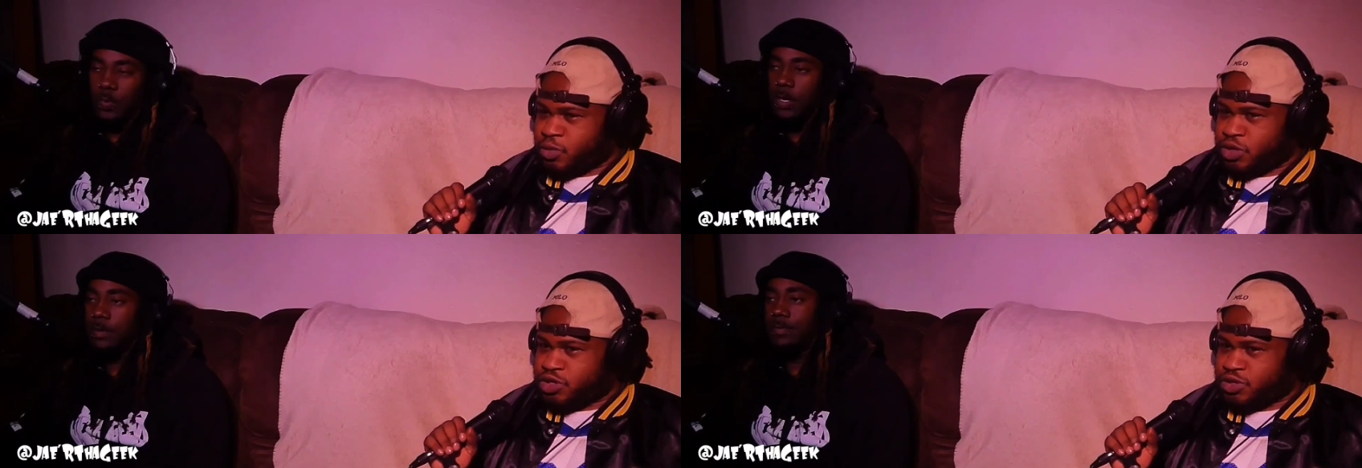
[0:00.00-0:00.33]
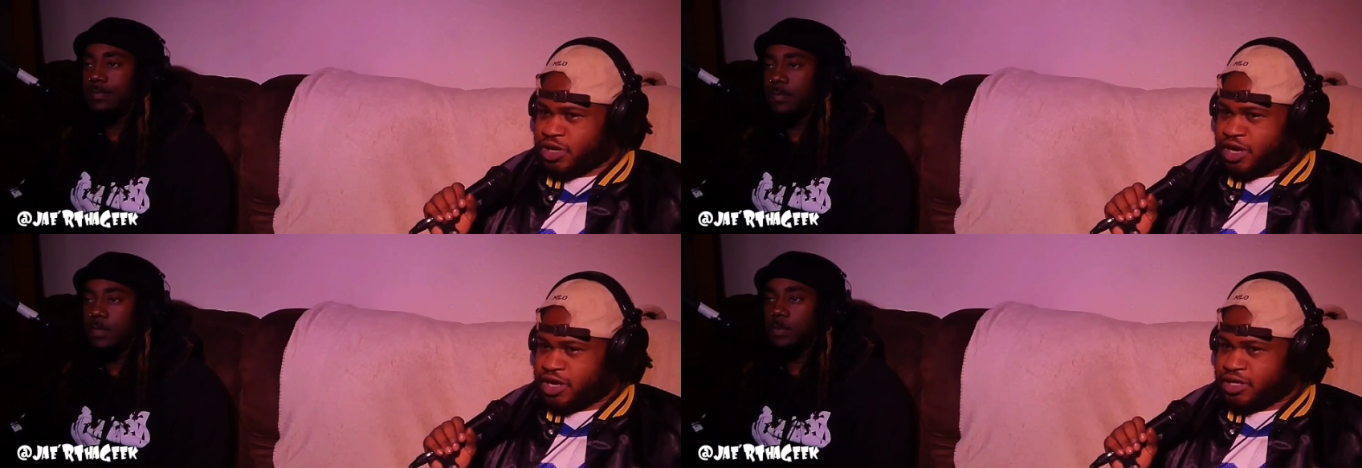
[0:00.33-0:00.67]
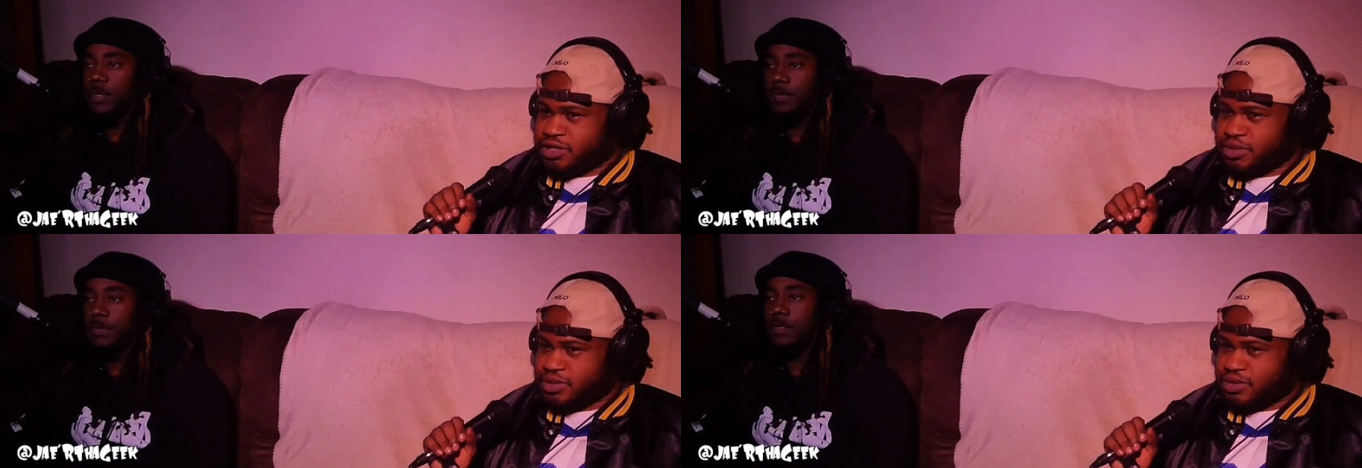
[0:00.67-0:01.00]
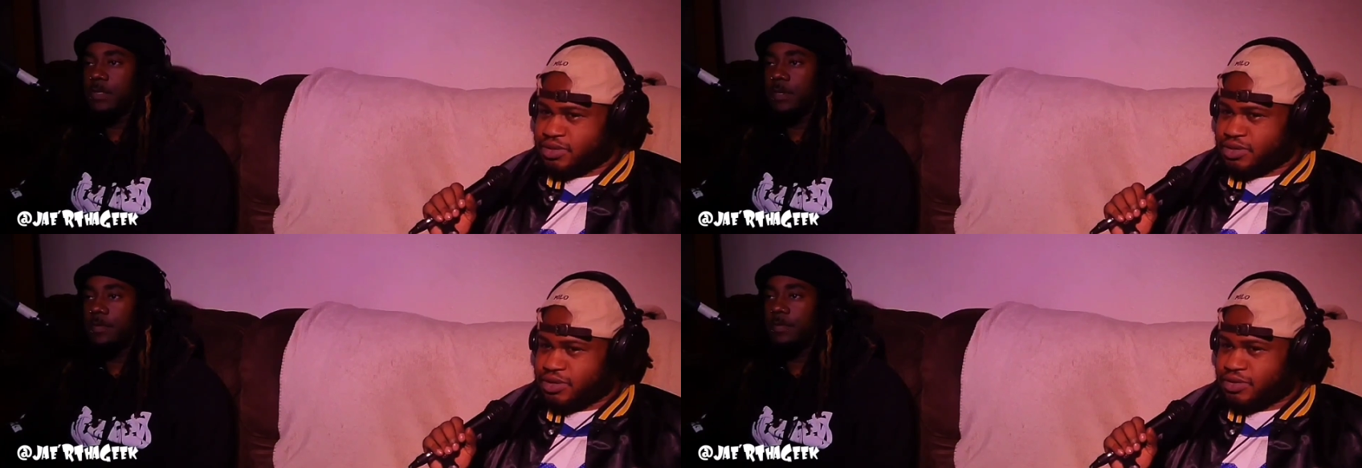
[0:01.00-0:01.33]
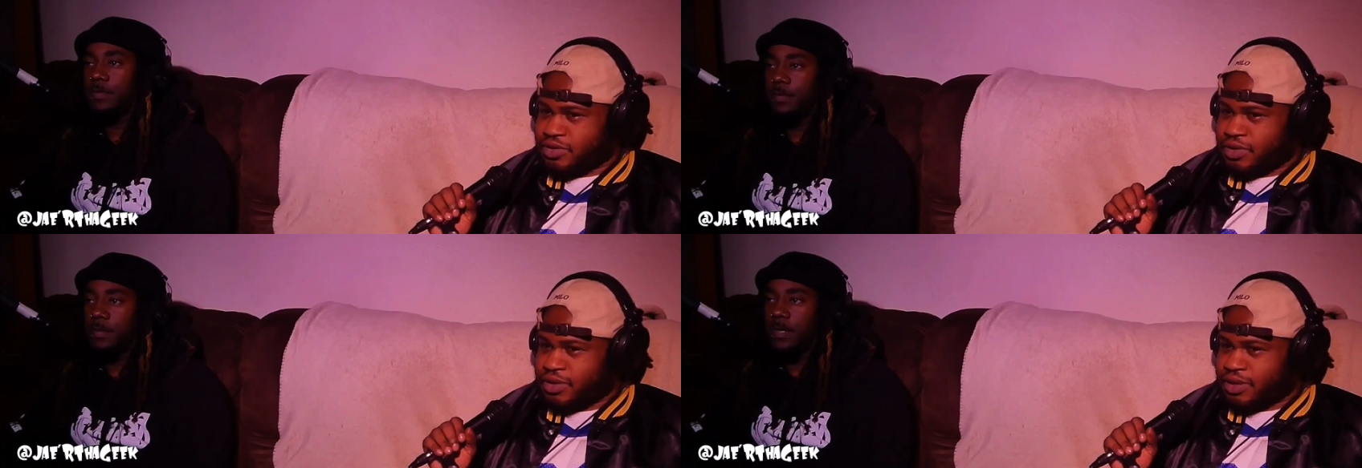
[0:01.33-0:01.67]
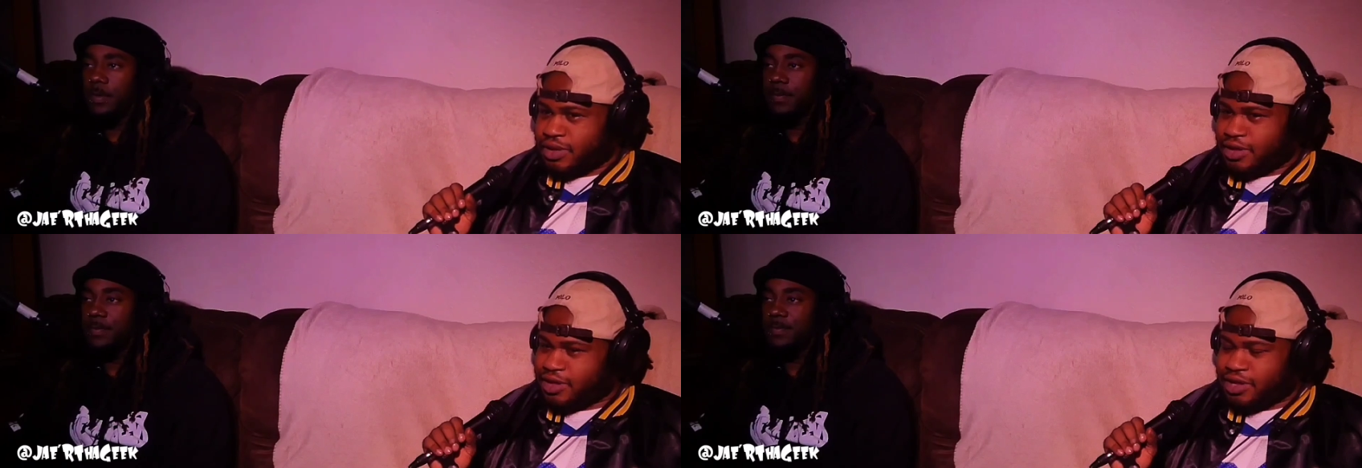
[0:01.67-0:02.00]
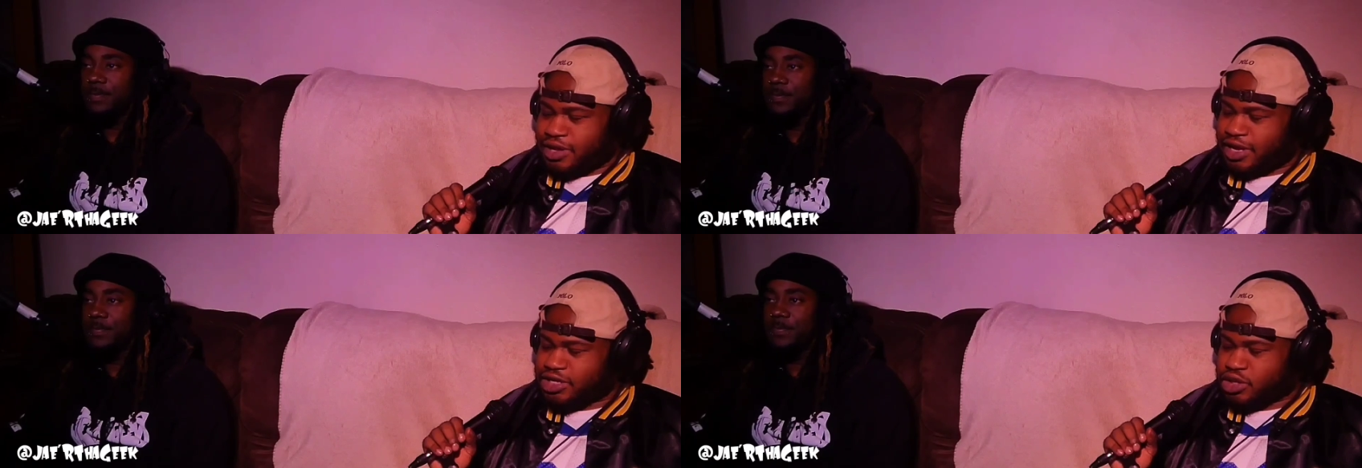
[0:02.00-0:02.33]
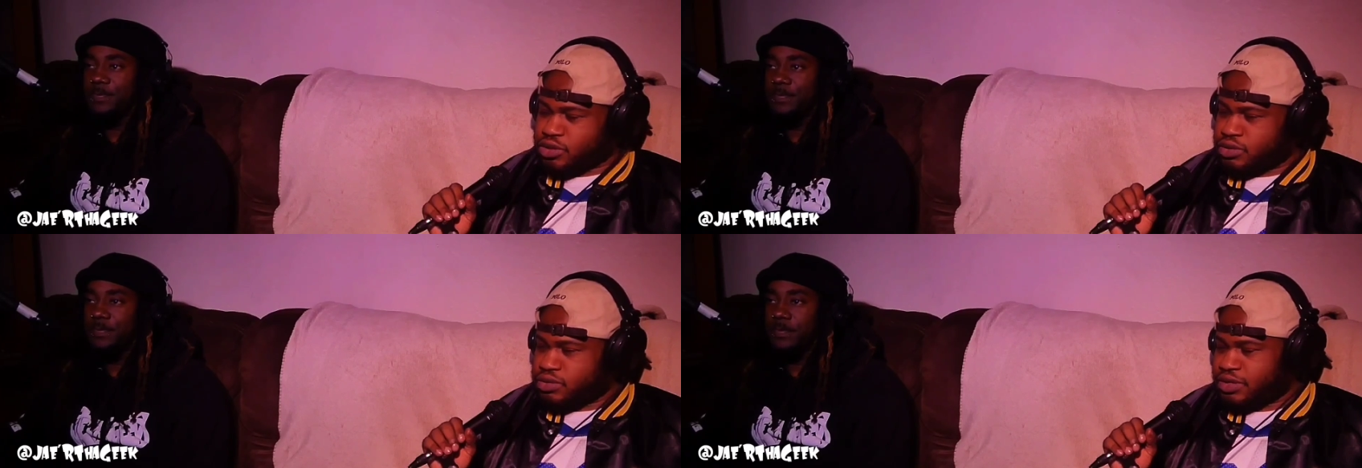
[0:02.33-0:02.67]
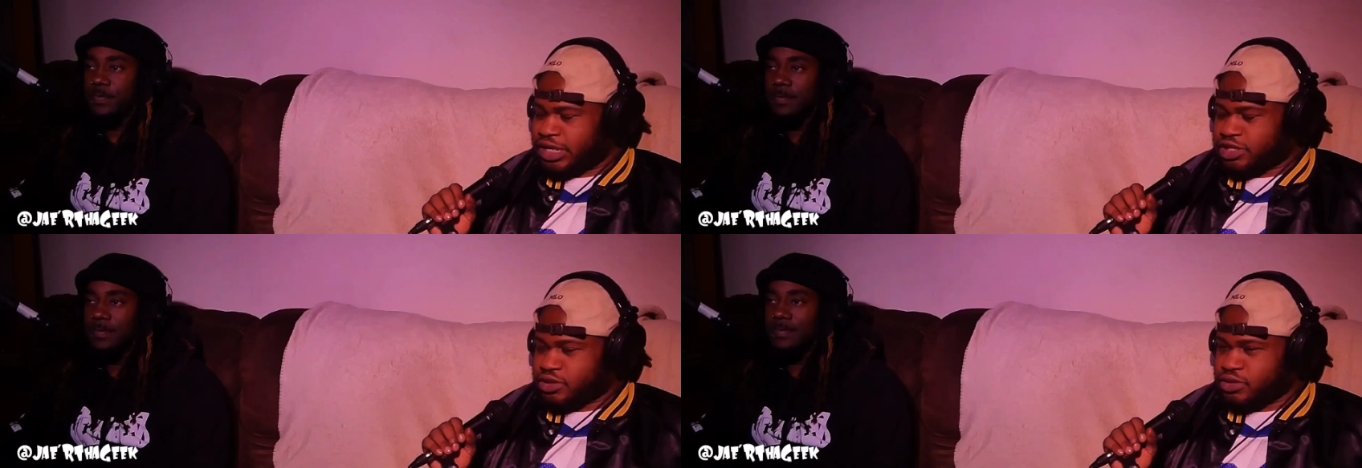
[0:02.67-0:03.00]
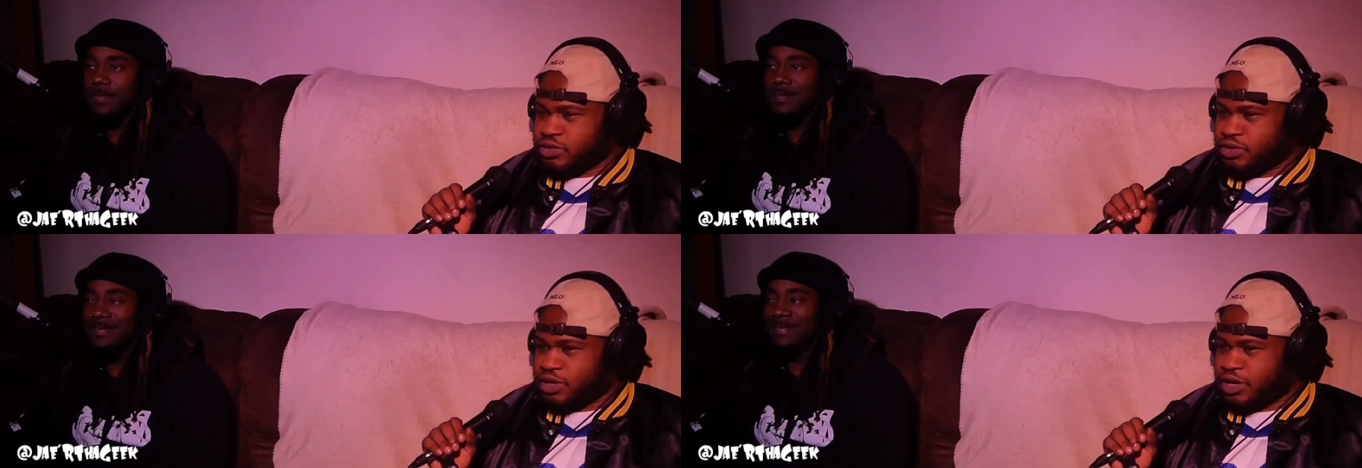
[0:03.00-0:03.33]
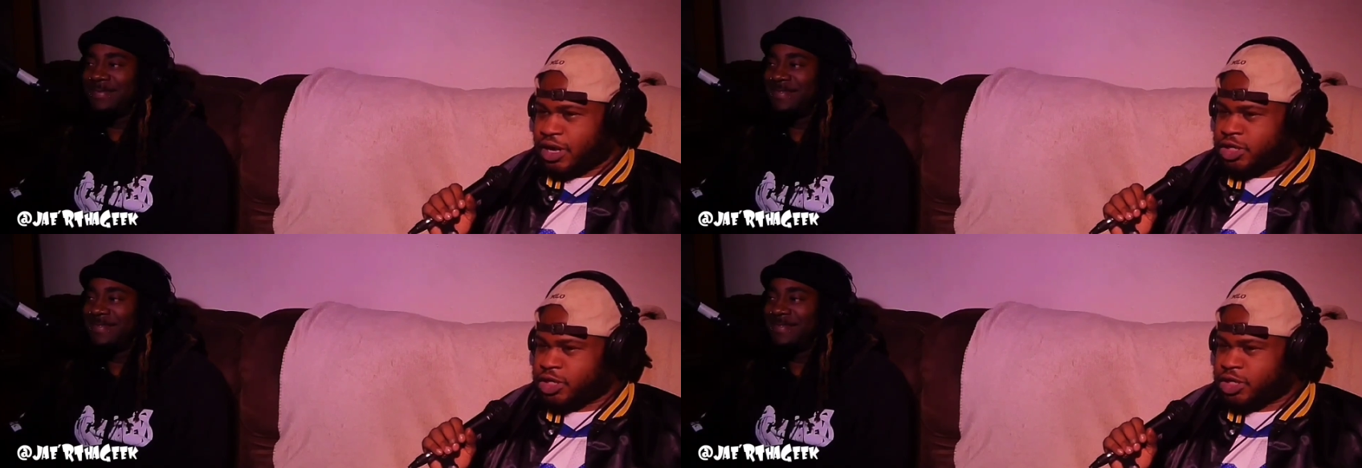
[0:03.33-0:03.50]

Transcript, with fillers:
Speaker 1: wanted well, want you guys. Speak for yourself. But... You know, that's cool. That's cool.